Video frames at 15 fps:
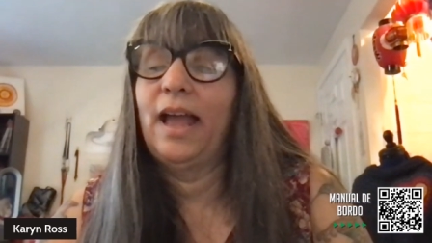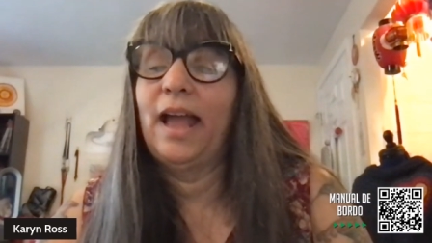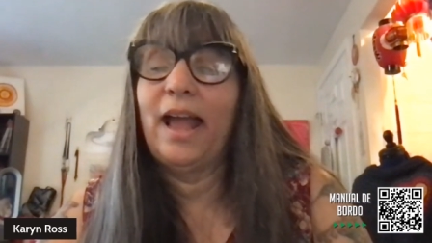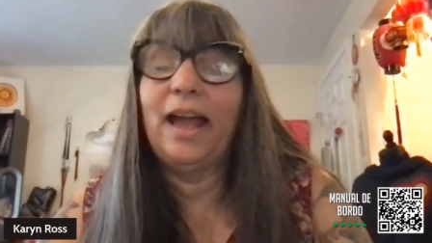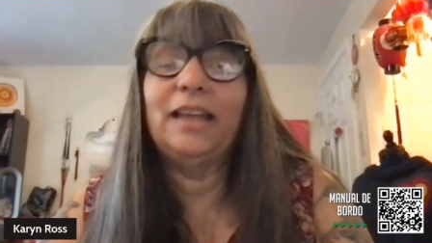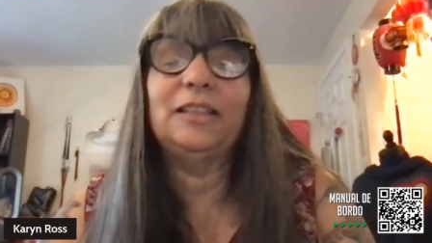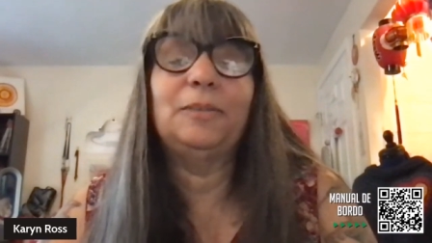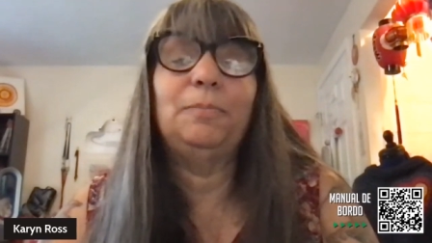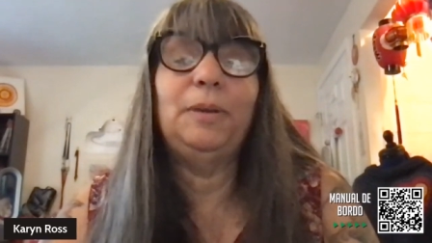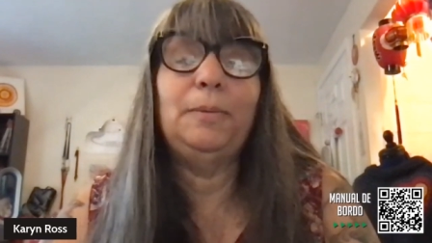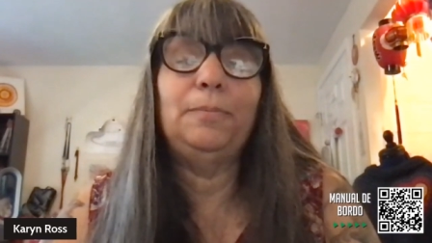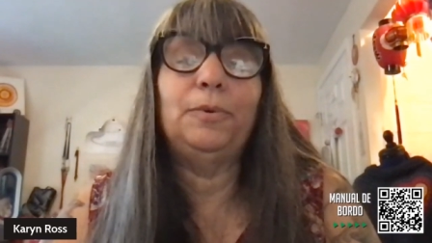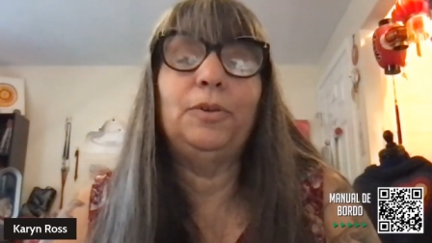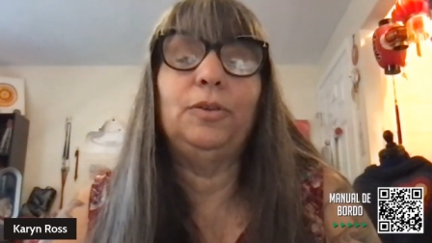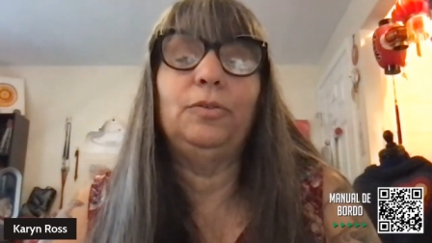ask
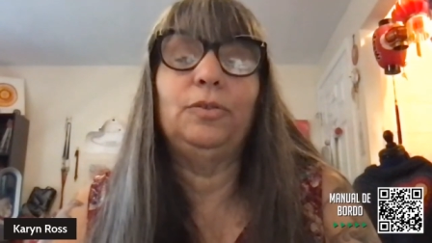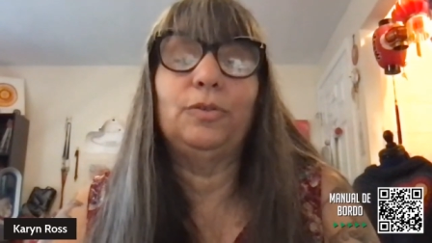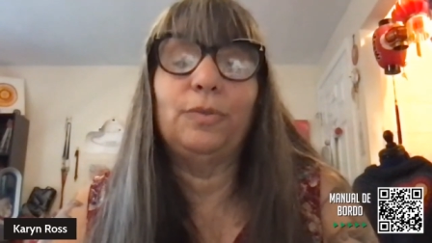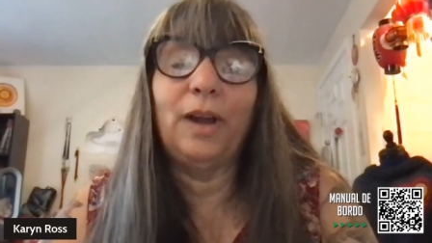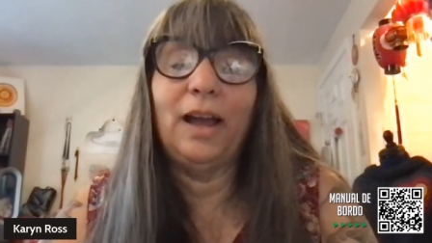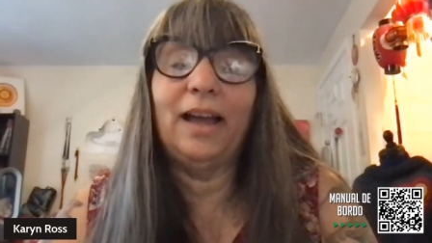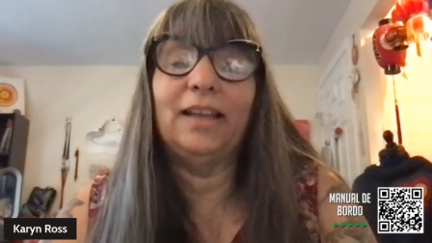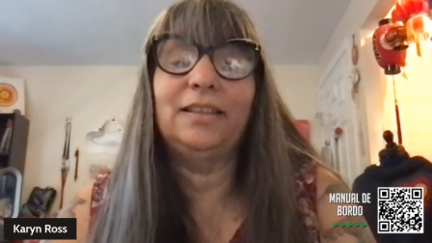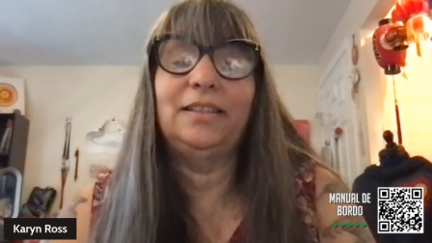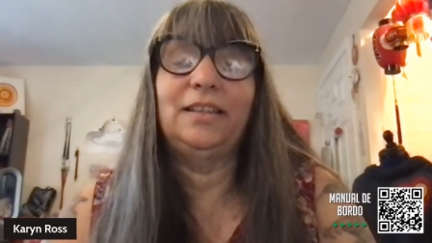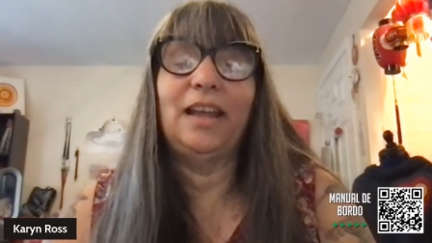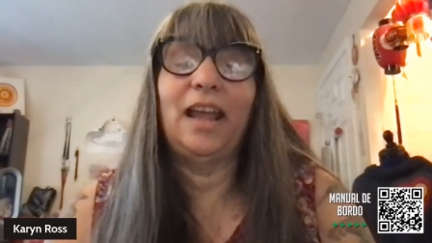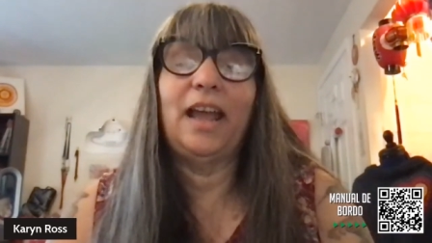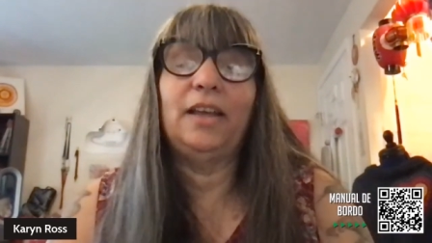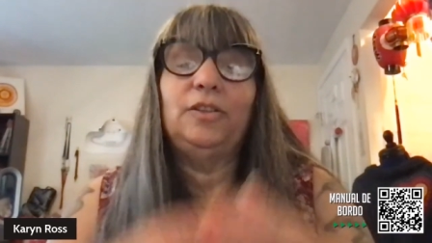people you
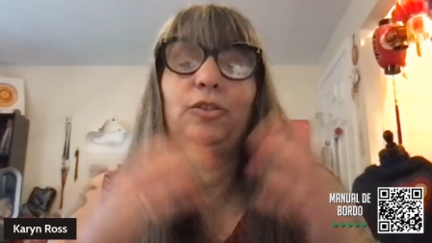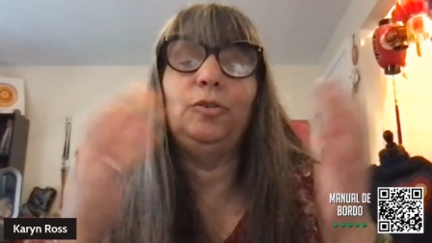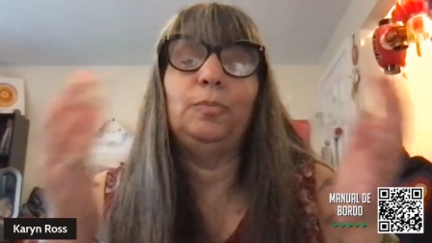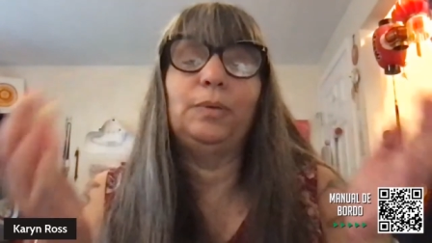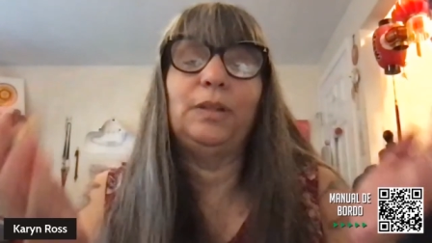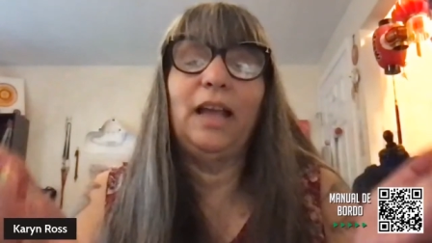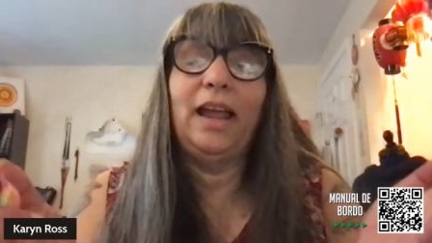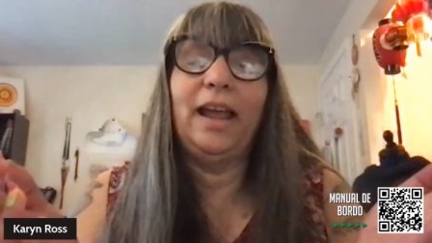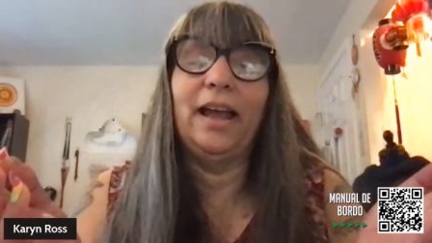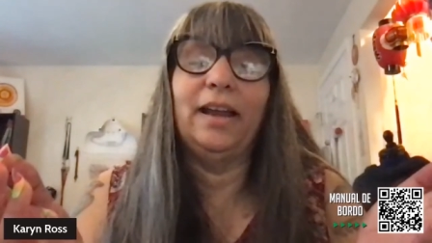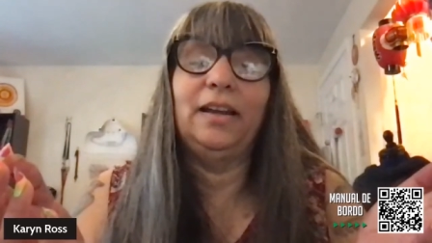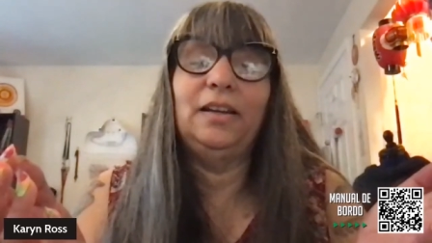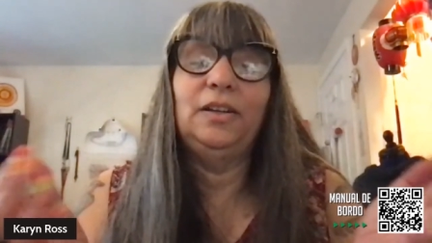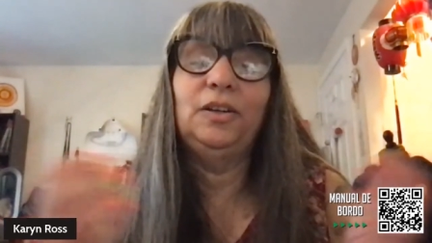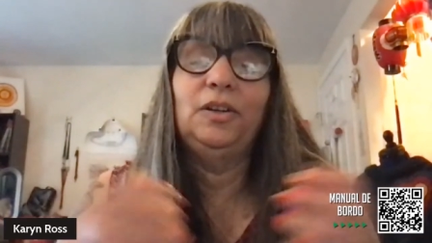trust as you
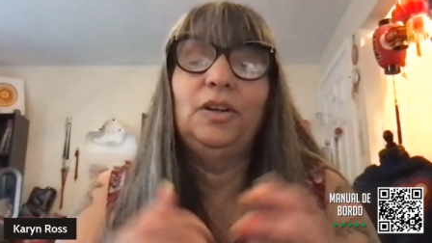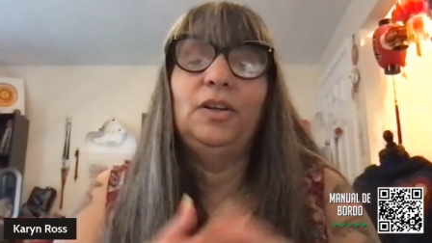plan